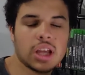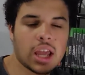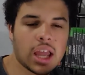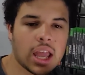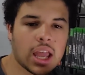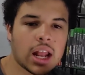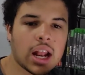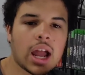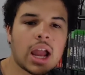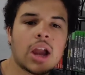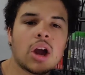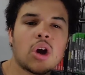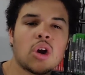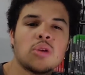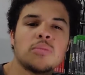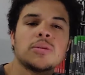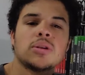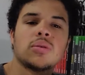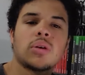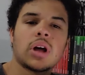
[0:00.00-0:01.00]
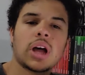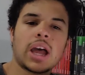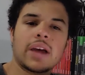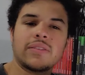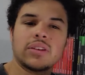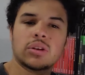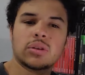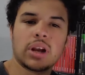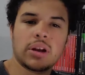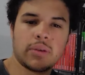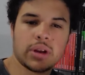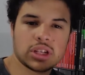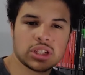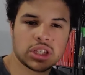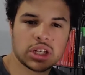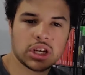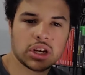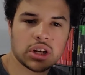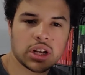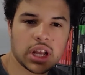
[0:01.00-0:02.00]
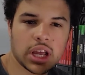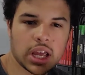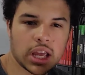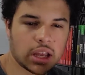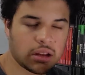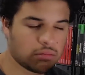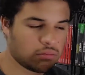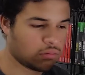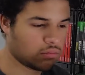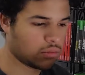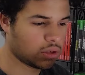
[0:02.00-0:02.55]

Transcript: and I hope you all have a great rest of your day,